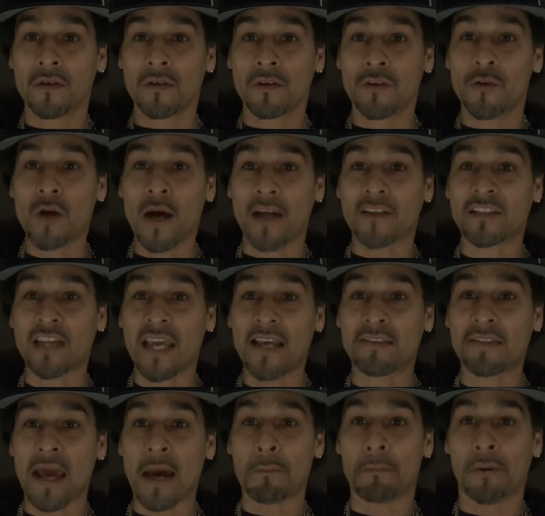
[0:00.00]
You gotta
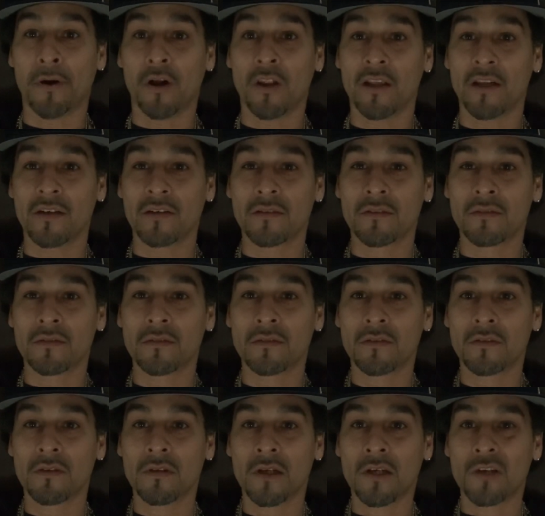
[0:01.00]
take that bullet.
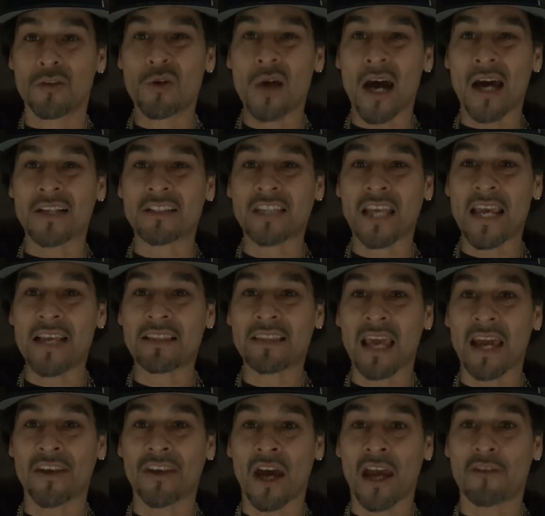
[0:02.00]
You gotta take
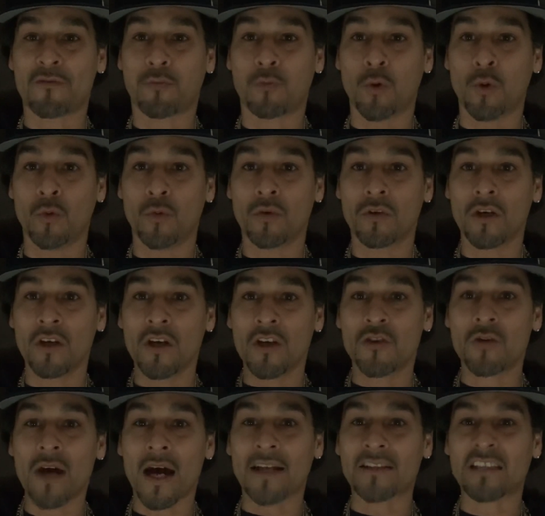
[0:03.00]
that knife wound.
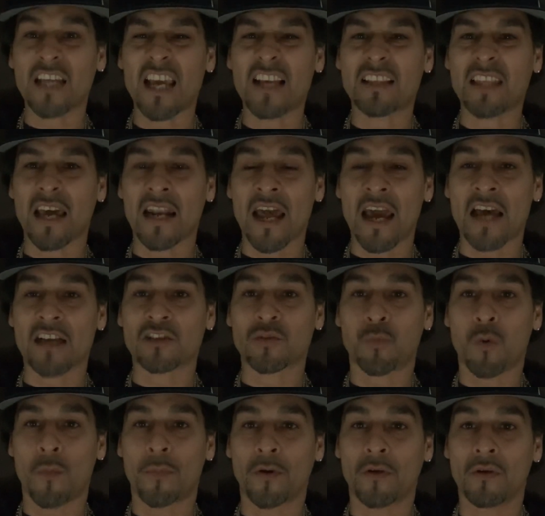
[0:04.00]
You gotta take that ass
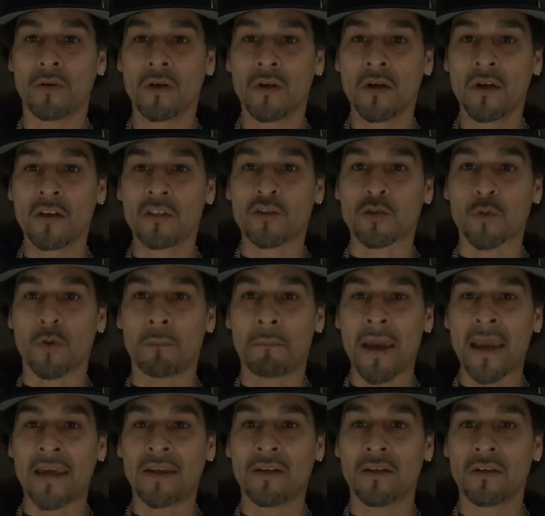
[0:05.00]
whooping to
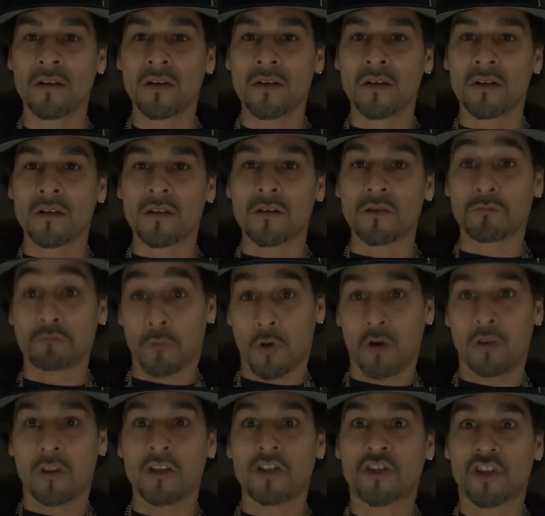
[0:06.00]
remain
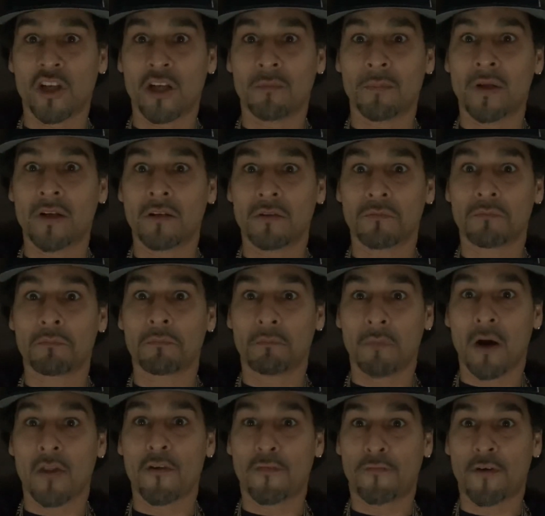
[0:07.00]
a legitimate
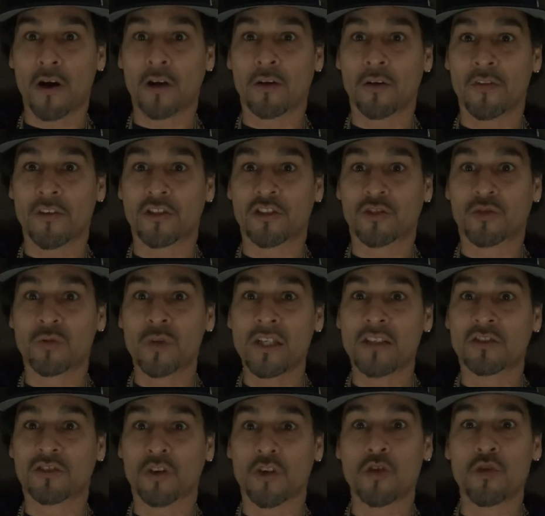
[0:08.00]
motherfucker in the
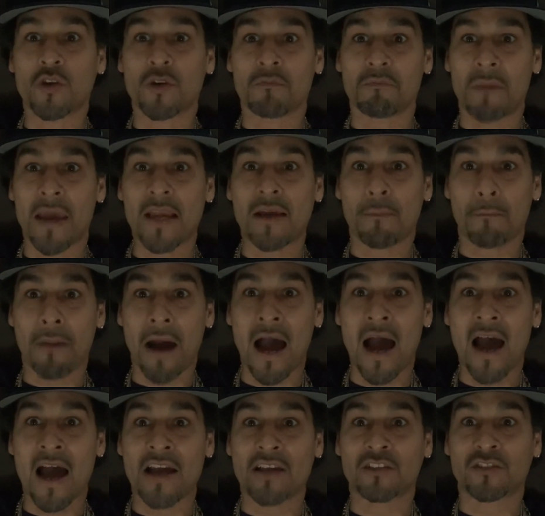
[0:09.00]
streets so you can make
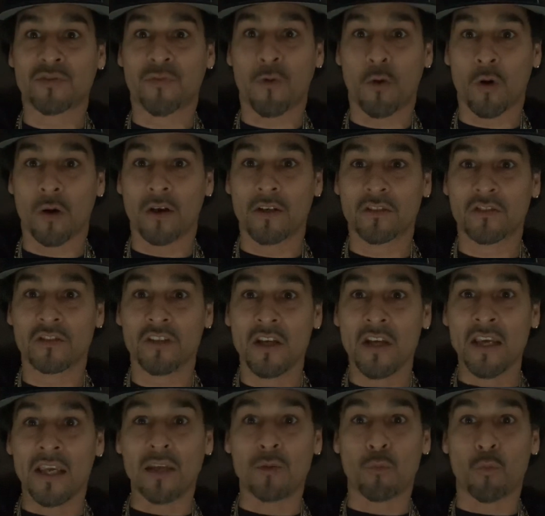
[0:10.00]
buys for us
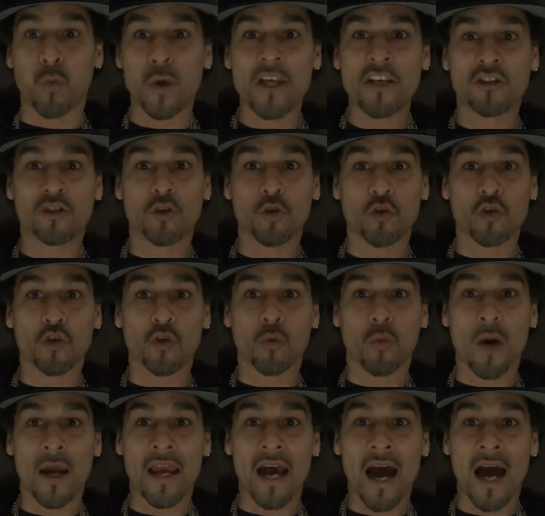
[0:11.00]
and weasel your
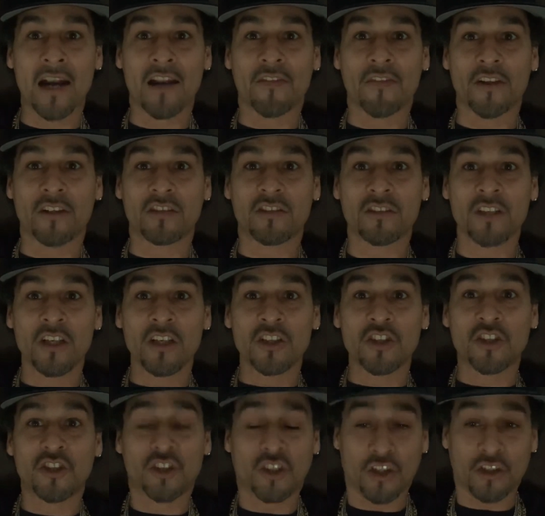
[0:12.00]
way out of this
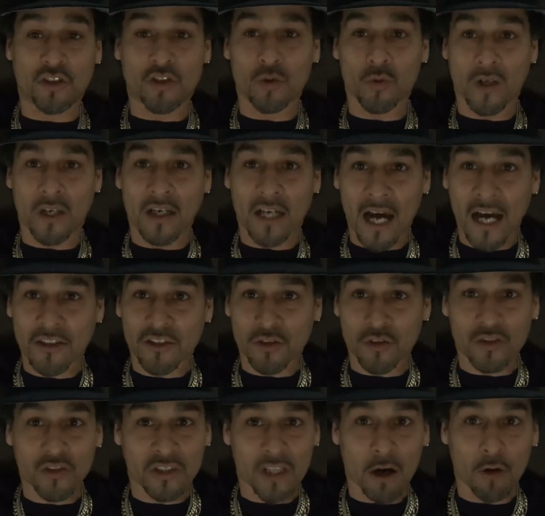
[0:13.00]
shit you done got
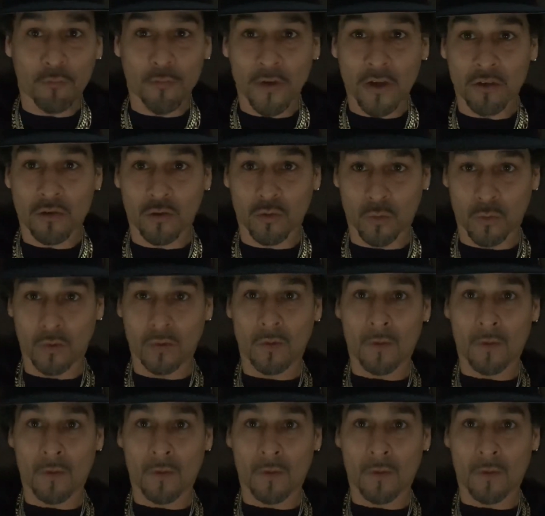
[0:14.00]
yourself into.